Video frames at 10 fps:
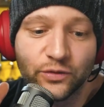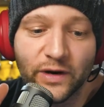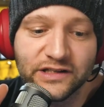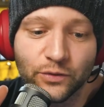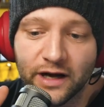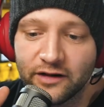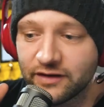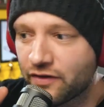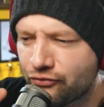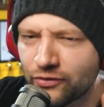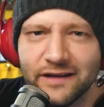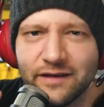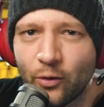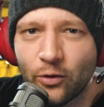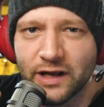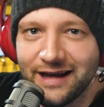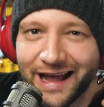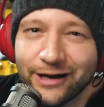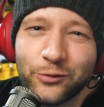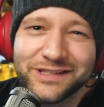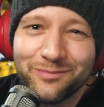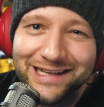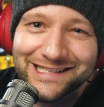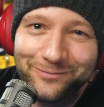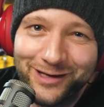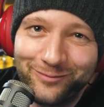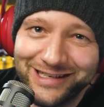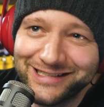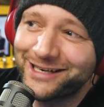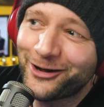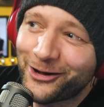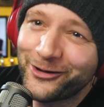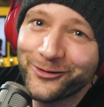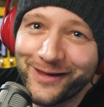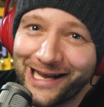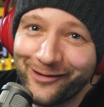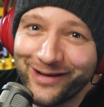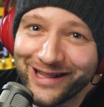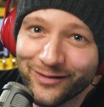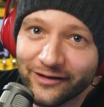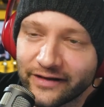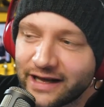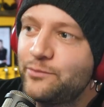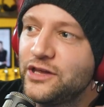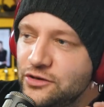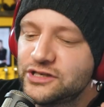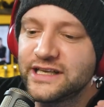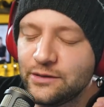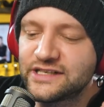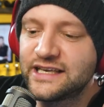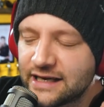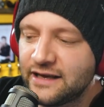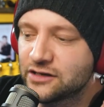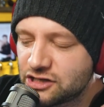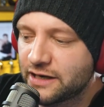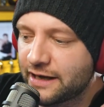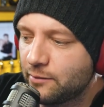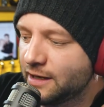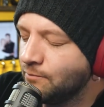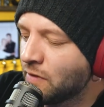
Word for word: 2012 at three in the morning, and it always meant something to me because like, oh, you're thinking of me in the middle of the night, but usually he was kicking the shit out of me.